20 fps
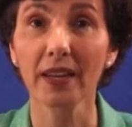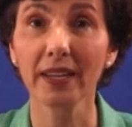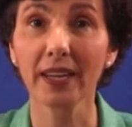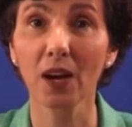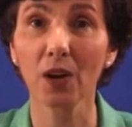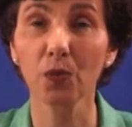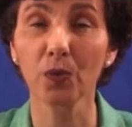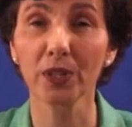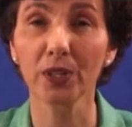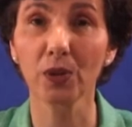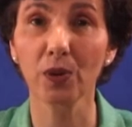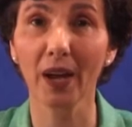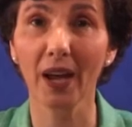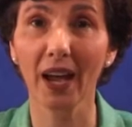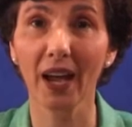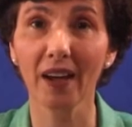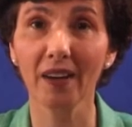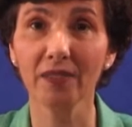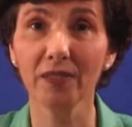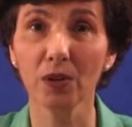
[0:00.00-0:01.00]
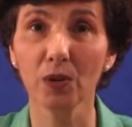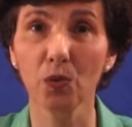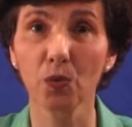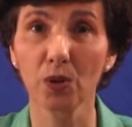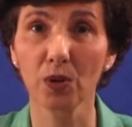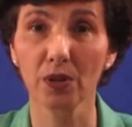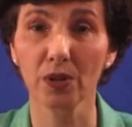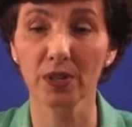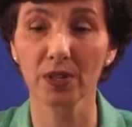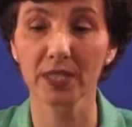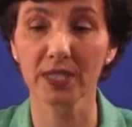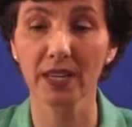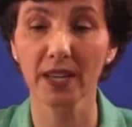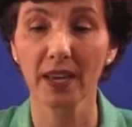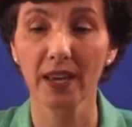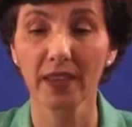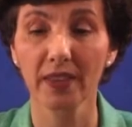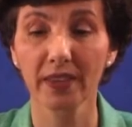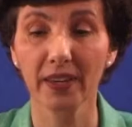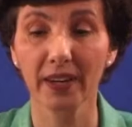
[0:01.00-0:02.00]
Now, when you have words
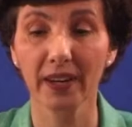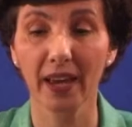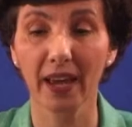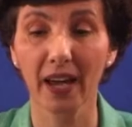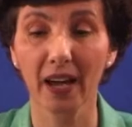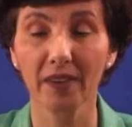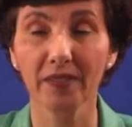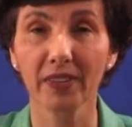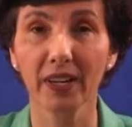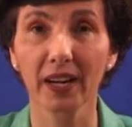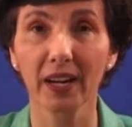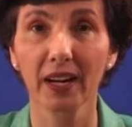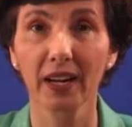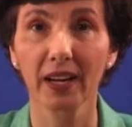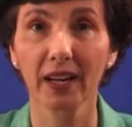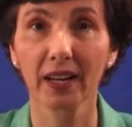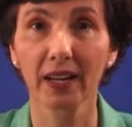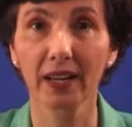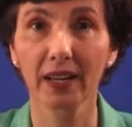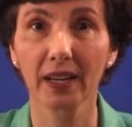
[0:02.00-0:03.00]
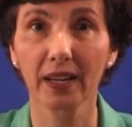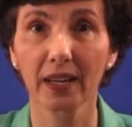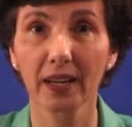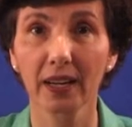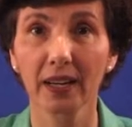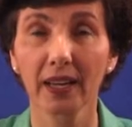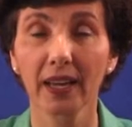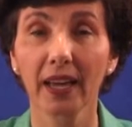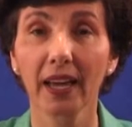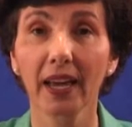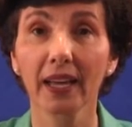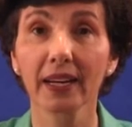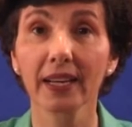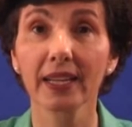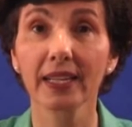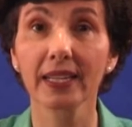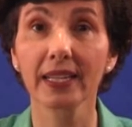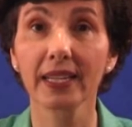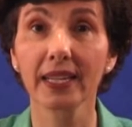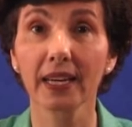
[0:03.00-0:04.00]
that have a k and
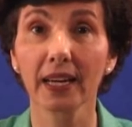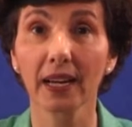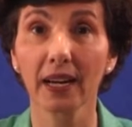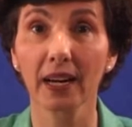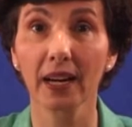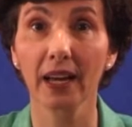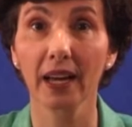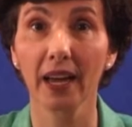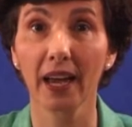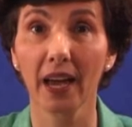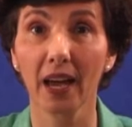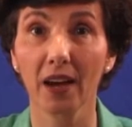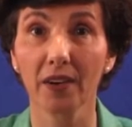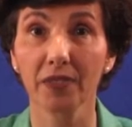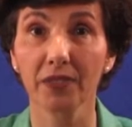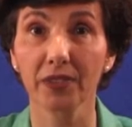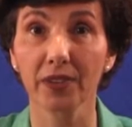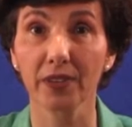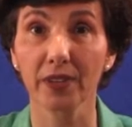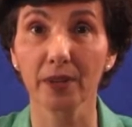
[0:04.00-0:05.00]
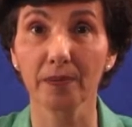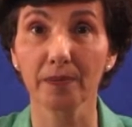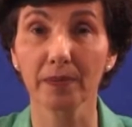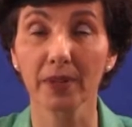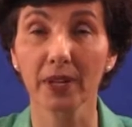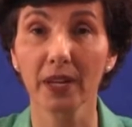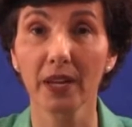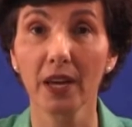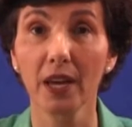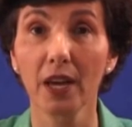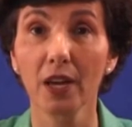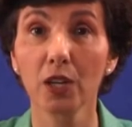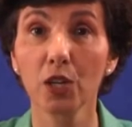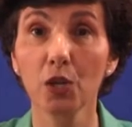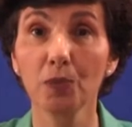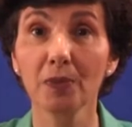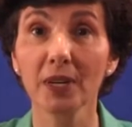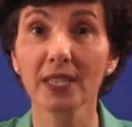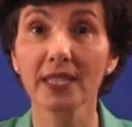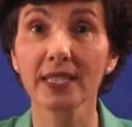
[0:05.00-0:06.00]
a t after them,
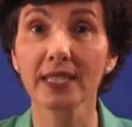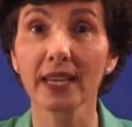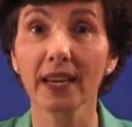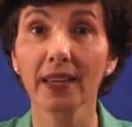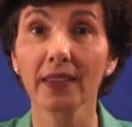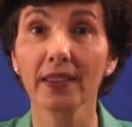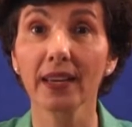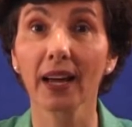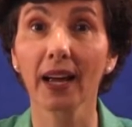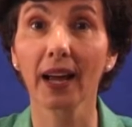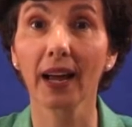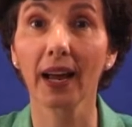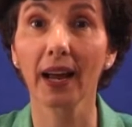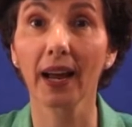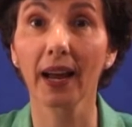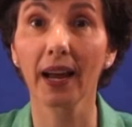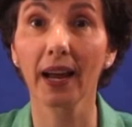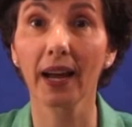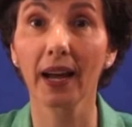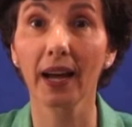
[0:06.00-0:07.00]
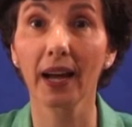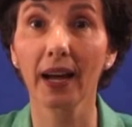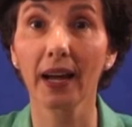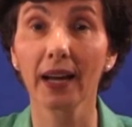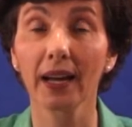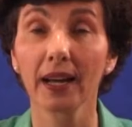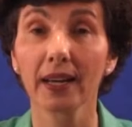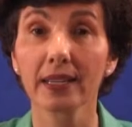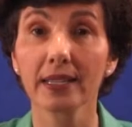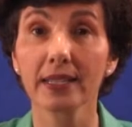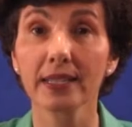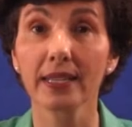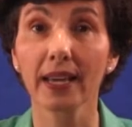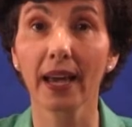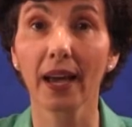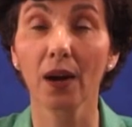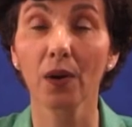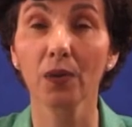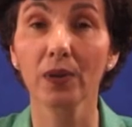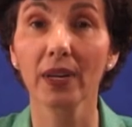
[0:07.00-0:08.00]
you must say the k
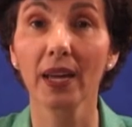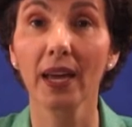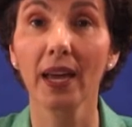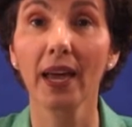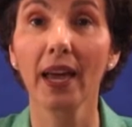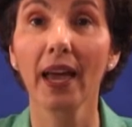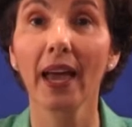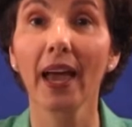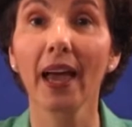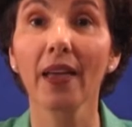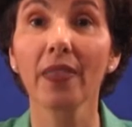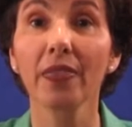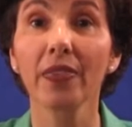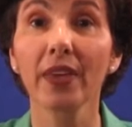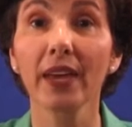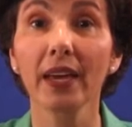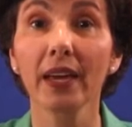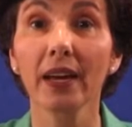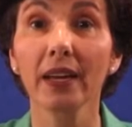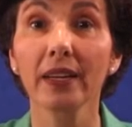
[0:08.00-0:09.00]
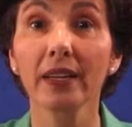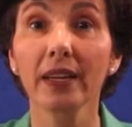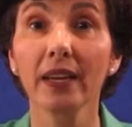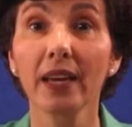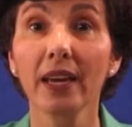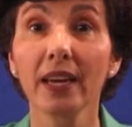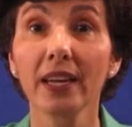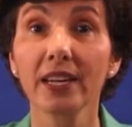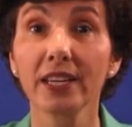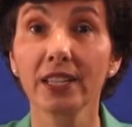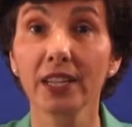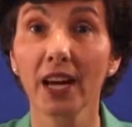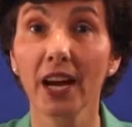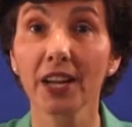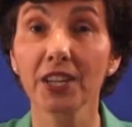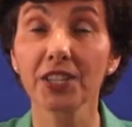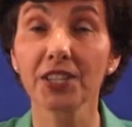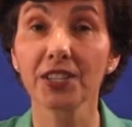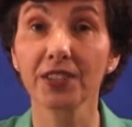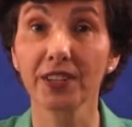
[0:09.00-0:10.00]
sound and then
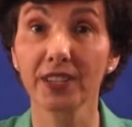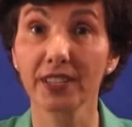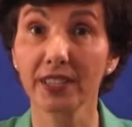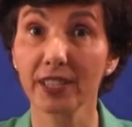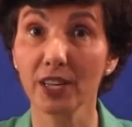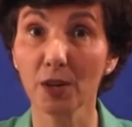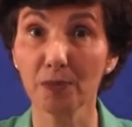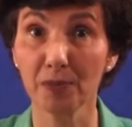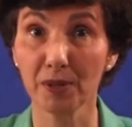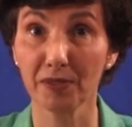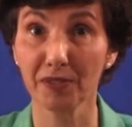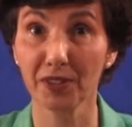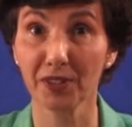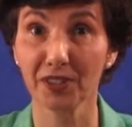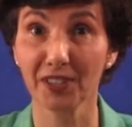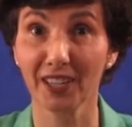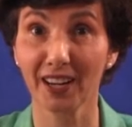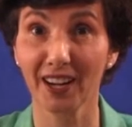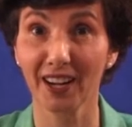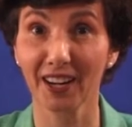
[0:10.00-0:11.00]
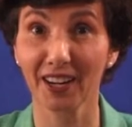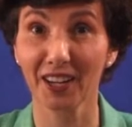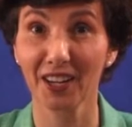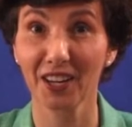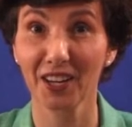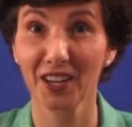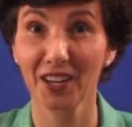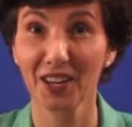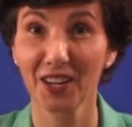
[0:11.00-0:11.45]
touch the tip of your tongue